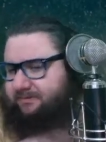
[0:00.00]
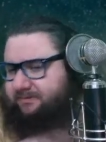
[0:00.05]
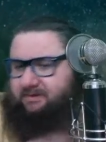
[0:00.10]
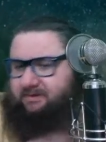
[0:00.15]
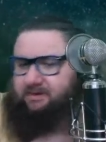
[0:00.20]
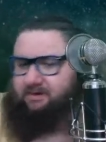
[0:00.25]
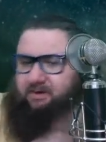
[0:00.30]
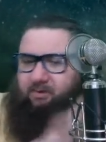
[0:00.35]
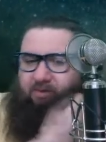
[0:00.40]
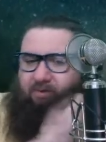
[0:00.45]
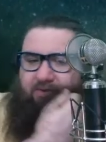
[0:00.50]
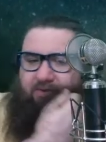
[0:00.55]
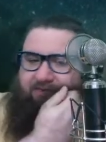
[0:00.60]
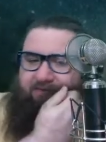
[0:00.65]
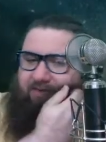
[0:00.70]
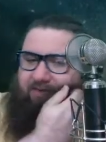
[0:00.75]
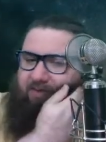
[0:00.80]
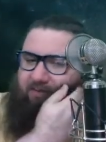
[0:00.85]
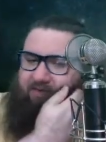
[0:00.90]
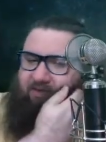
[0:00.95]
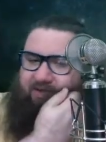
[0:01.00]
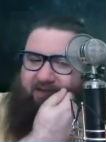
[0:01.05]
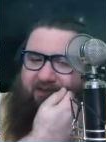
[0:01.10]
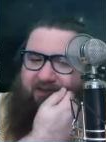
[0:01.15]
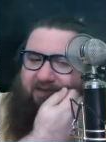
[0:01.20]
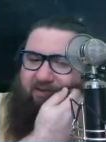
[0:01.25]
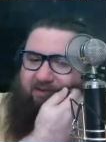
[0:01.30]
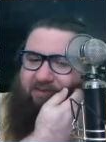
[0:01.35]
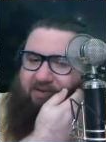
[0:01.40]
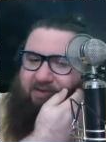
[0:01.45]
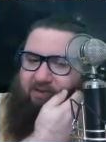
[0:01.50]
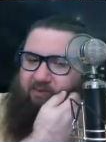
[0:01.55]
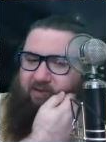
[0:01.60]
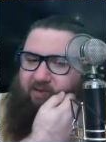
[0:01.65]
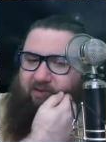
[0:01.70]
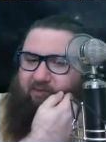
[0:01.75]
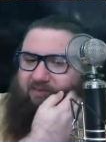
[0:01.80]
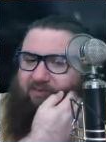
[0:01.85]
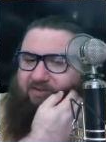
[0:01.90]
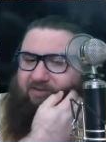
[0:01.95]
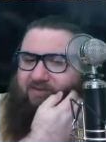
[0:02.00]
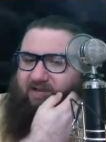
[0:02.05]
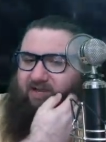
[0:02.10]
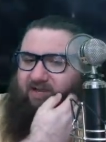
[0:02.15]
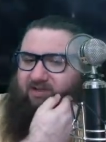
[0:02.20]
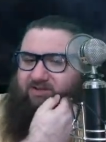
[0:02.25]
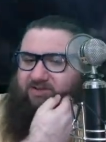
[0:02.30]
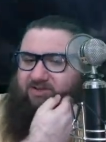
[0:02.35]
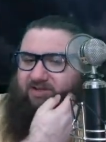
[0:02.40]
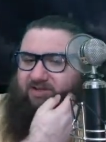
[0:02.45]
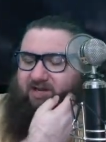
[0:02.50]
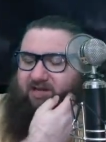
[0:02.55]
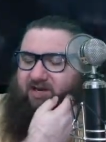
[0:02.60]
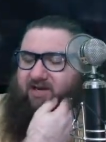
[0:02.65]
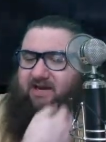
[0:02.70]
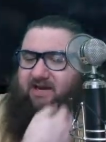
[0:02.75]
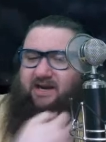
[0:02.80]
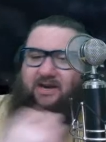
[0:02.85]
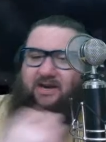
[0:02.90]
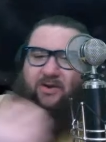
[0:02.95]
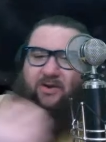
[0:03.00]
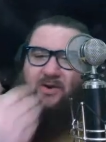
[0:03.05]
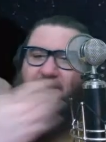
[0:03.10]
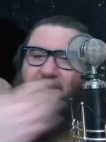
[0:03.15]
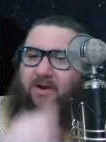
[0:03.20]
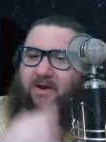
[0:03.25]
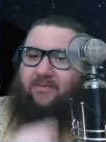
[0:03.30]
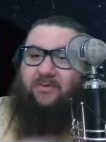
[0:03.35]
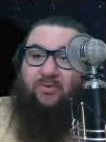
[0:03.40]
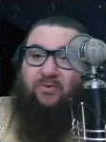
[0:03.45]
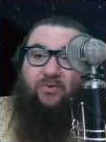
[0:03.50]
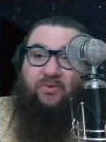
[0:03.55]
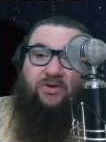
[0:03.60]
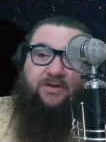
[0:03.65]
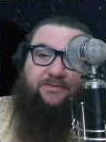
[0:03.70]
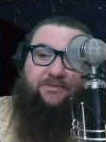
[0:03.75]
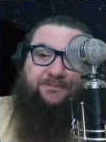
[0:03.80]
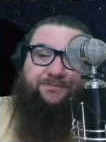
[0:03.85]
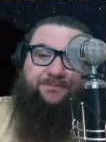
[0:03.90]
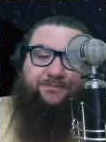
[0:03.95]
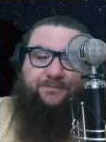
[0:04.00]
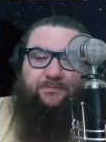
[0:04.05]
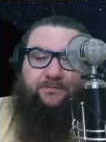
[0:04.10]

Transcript: I wonder if they would let him get away with saying the shit like that. And I know he probably wouldn't